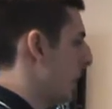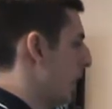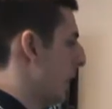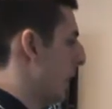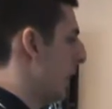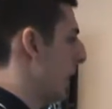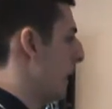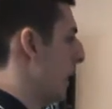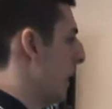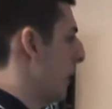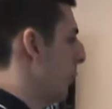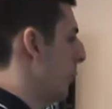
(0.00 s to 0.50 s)

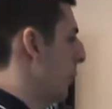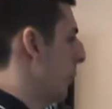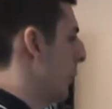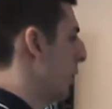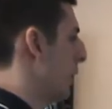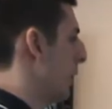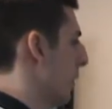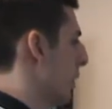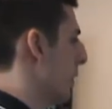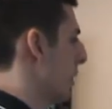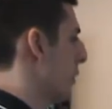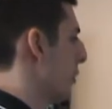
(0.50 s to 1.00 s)
And
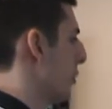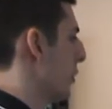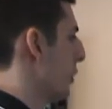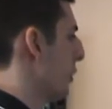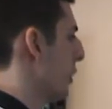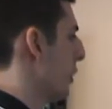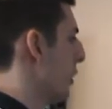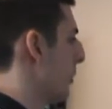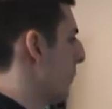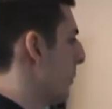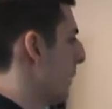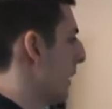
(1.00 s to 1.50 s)
we are
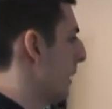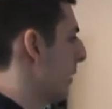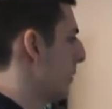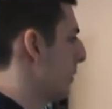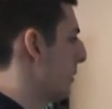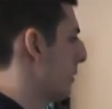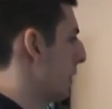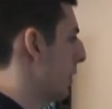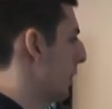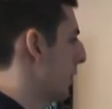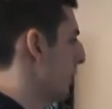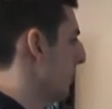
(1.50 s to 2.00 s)
just
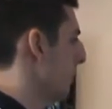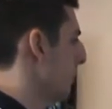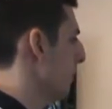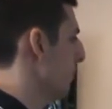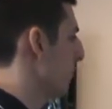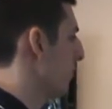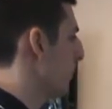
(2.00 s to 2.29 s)
about done.